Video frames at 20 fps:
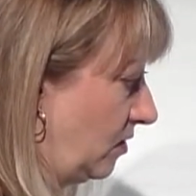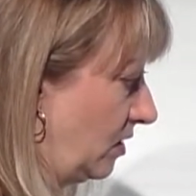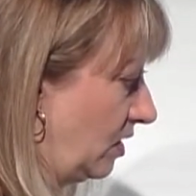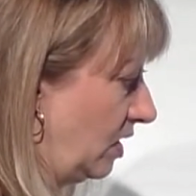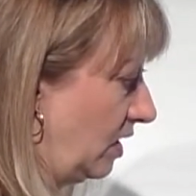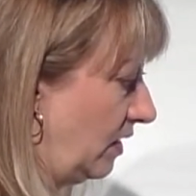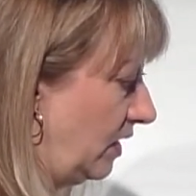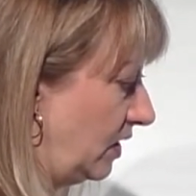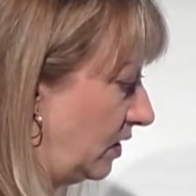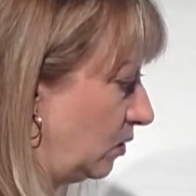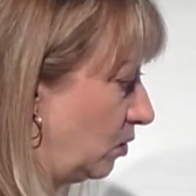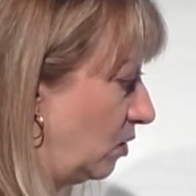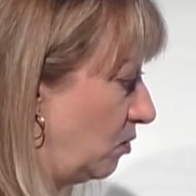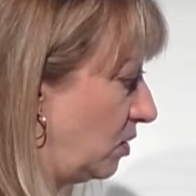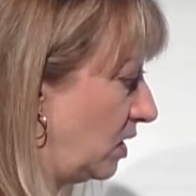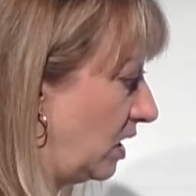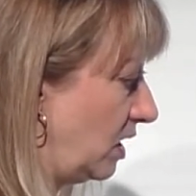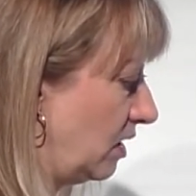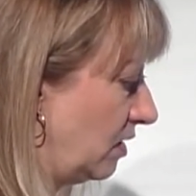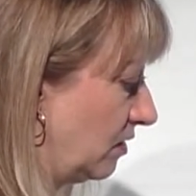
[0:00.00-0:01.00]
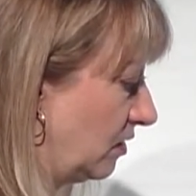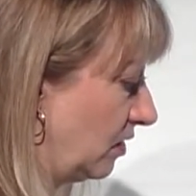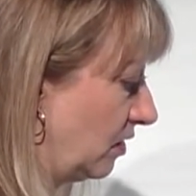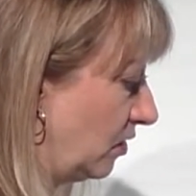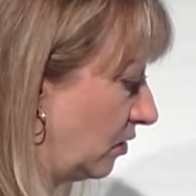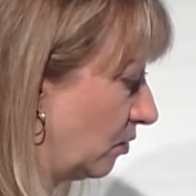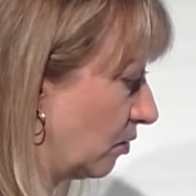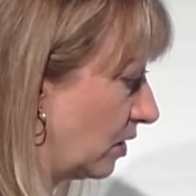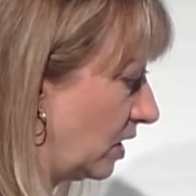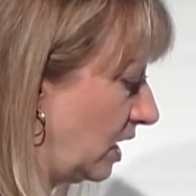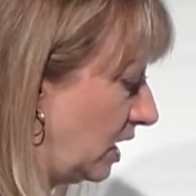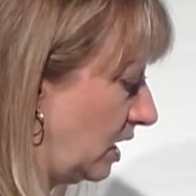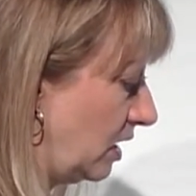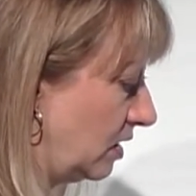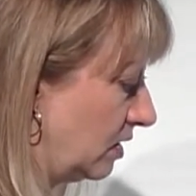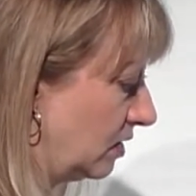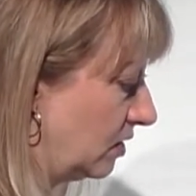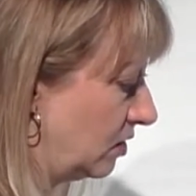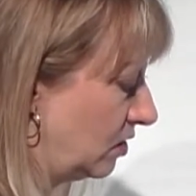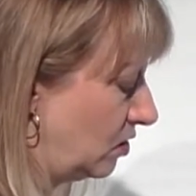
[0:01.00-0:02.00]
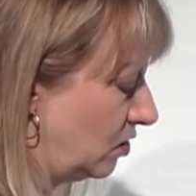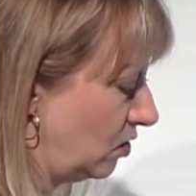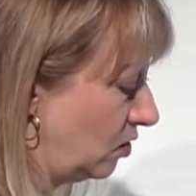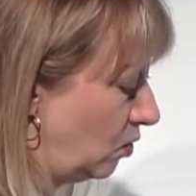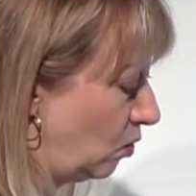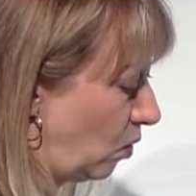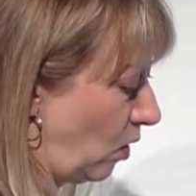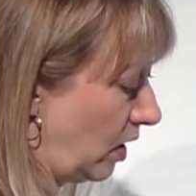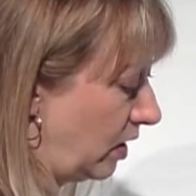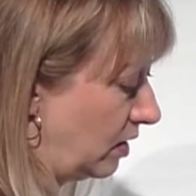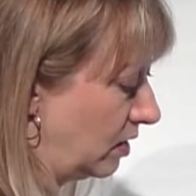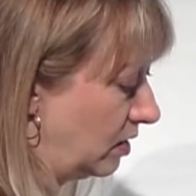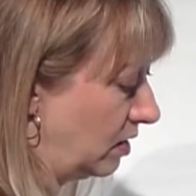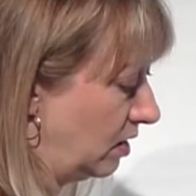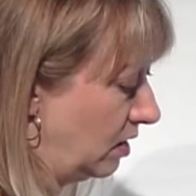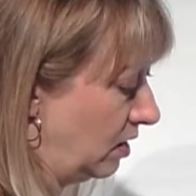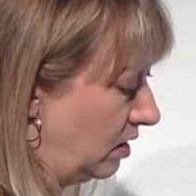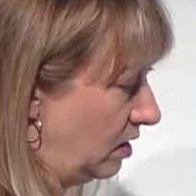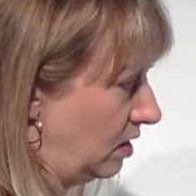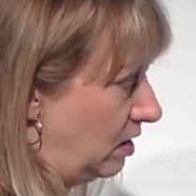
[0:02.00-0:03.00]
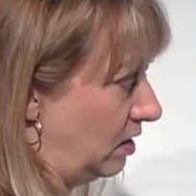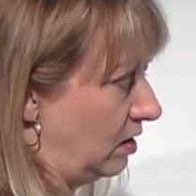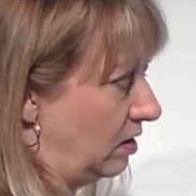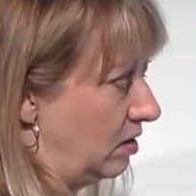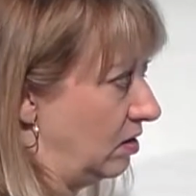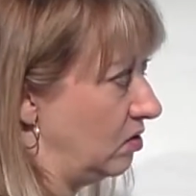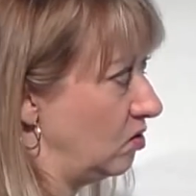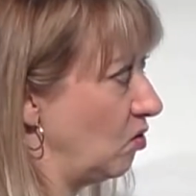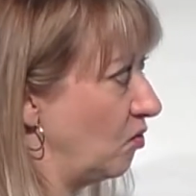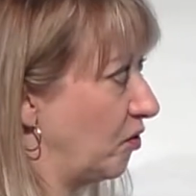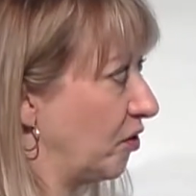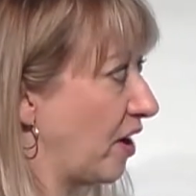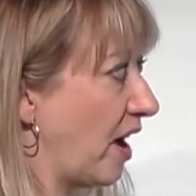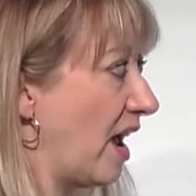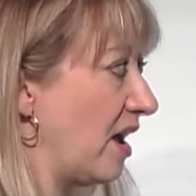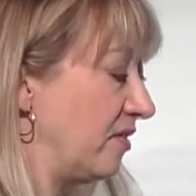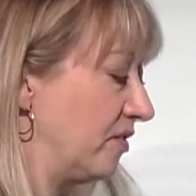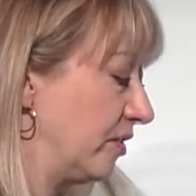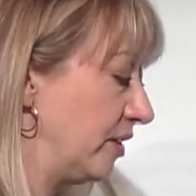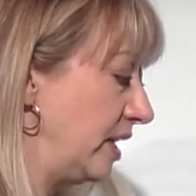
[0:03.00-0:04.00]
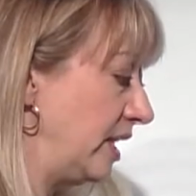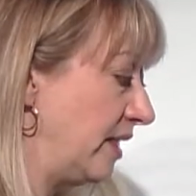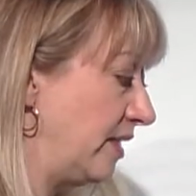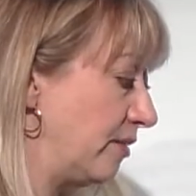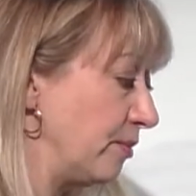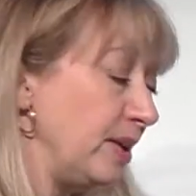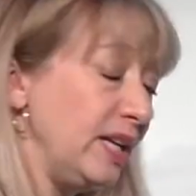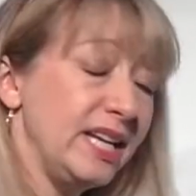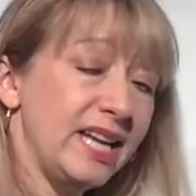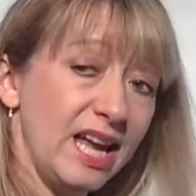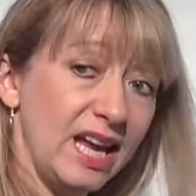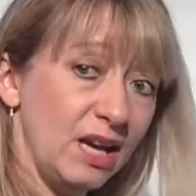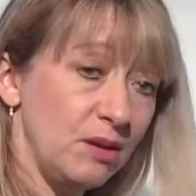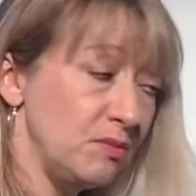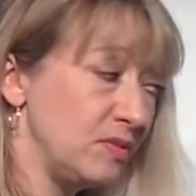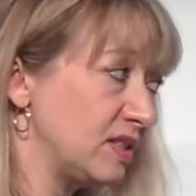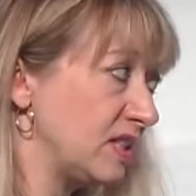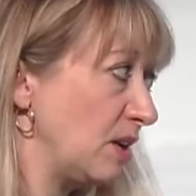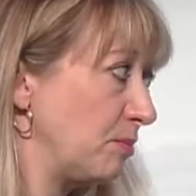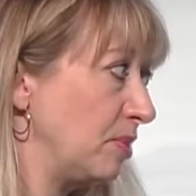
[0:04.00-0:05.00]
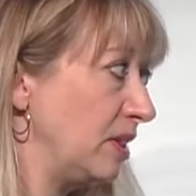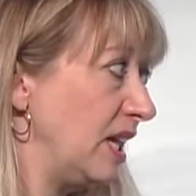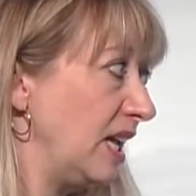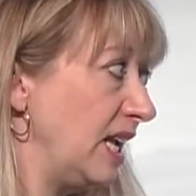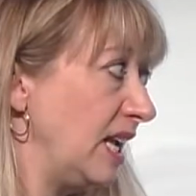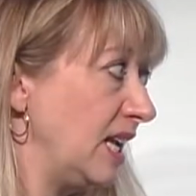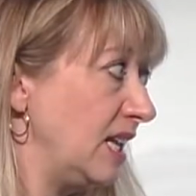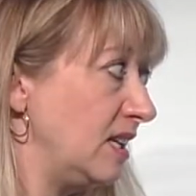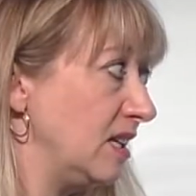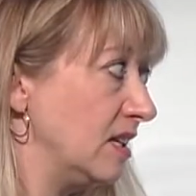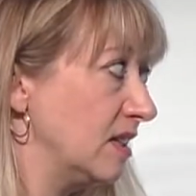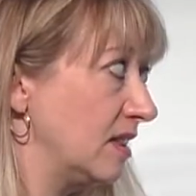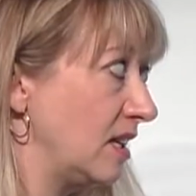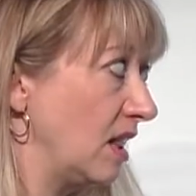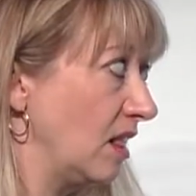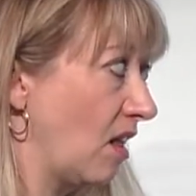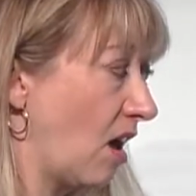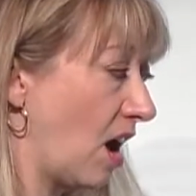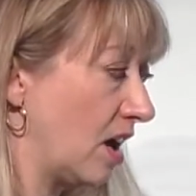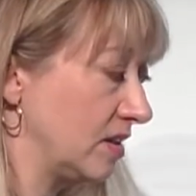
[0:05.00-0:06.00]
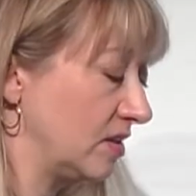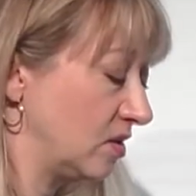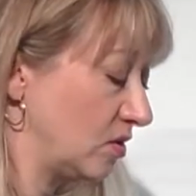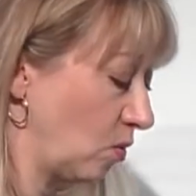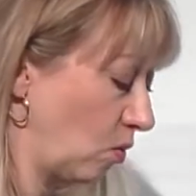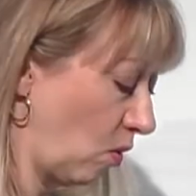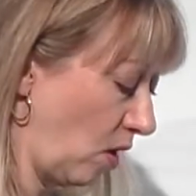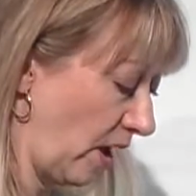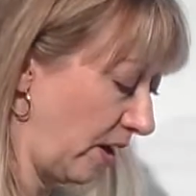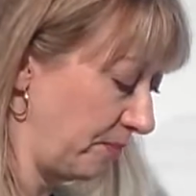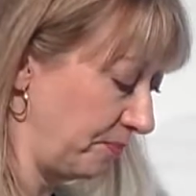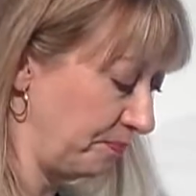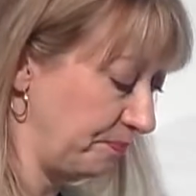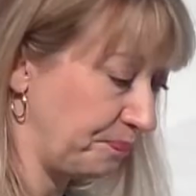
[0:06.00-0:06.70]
This would be 3 to 1. So for every 3 games they played, they lost 1.